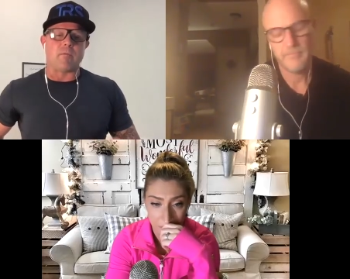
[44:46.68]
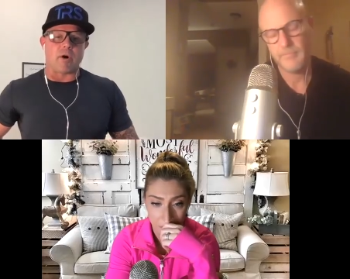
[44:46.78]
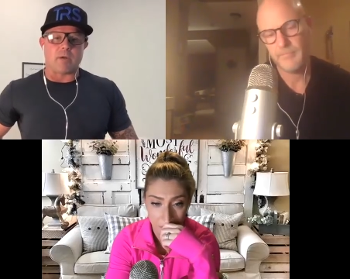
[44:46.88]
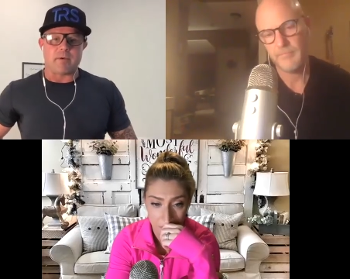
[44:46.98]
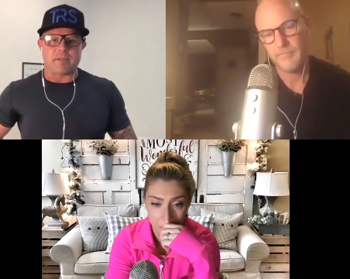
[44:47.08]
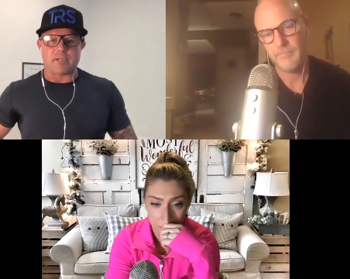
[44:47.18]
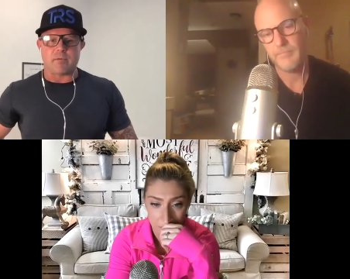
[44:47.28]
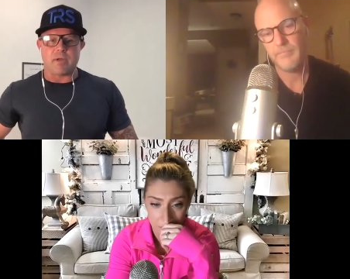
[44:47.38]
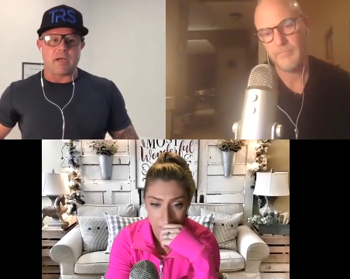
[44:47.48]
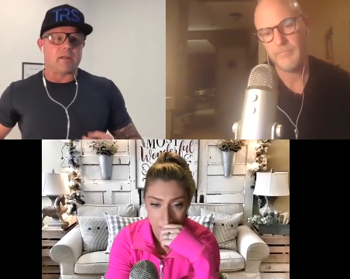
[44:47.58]
Speaker 1: remarkable about this
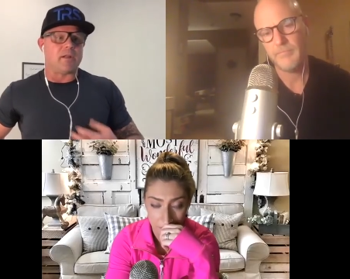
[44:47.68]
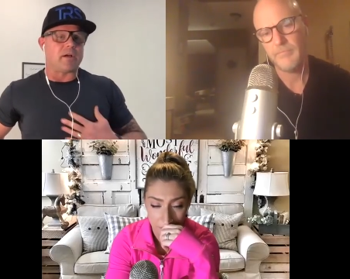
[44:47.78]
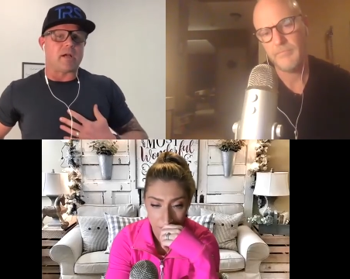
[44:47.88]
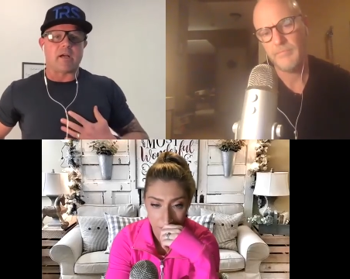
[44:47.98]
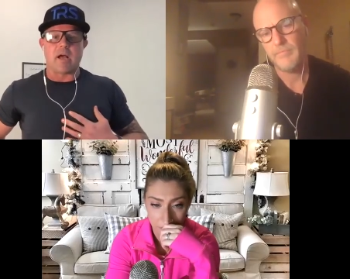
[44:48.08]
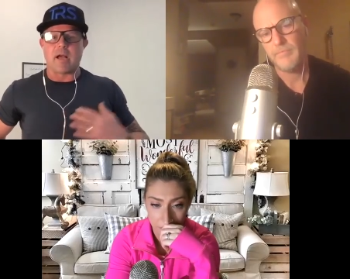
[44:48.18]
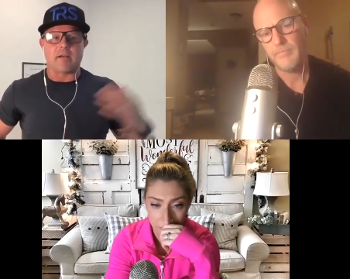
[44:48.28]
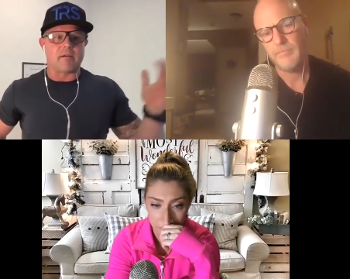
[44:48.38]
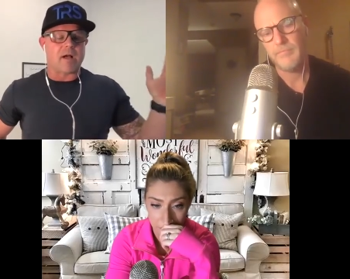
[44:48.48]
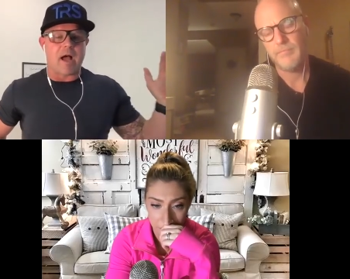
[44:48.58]
community, and look,
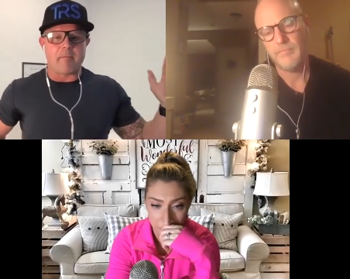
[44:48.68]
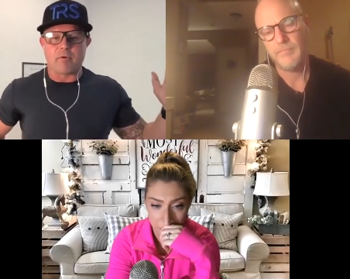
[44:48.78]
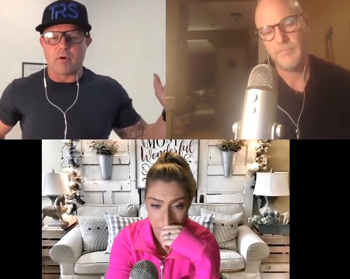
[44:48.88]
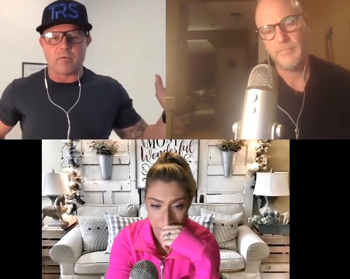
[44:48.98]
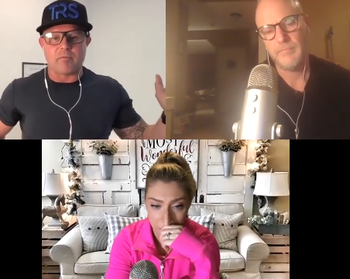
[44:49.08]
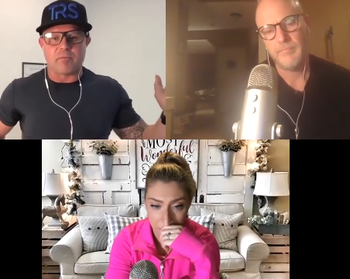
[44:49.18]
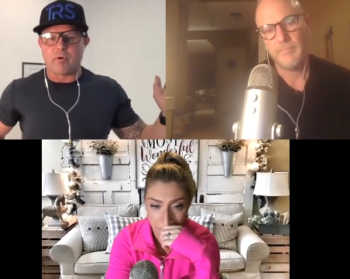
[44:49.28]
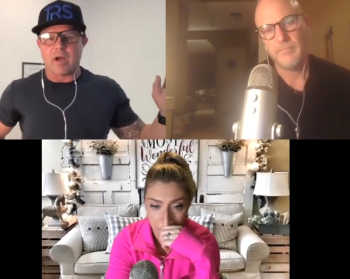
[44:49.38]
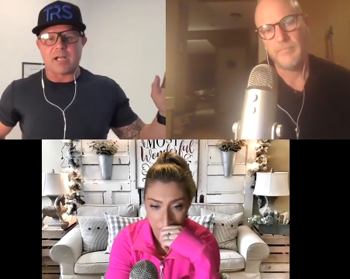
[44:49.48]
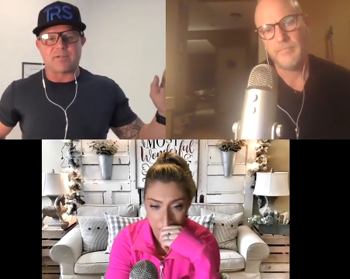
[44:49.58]
I'm pro
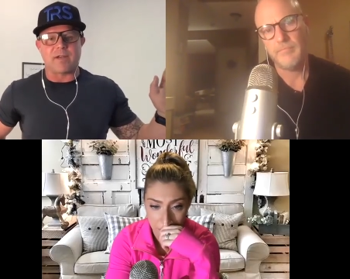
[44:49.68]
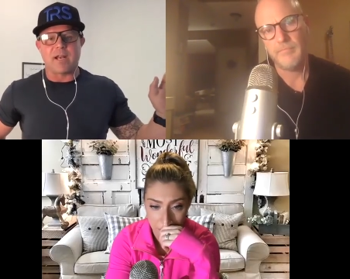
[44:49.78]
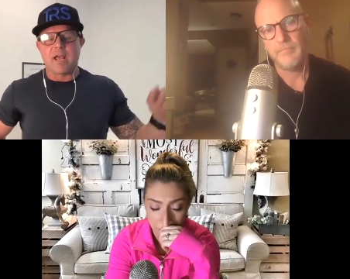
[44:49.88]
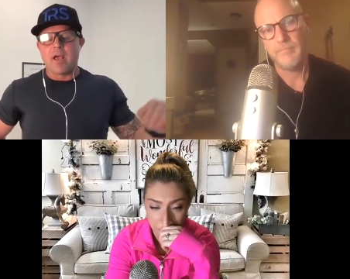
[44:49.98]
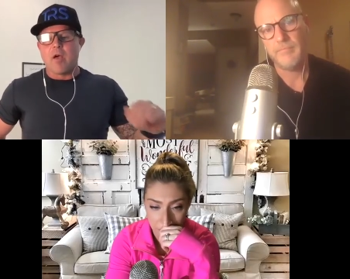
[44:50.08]
pro CrossFit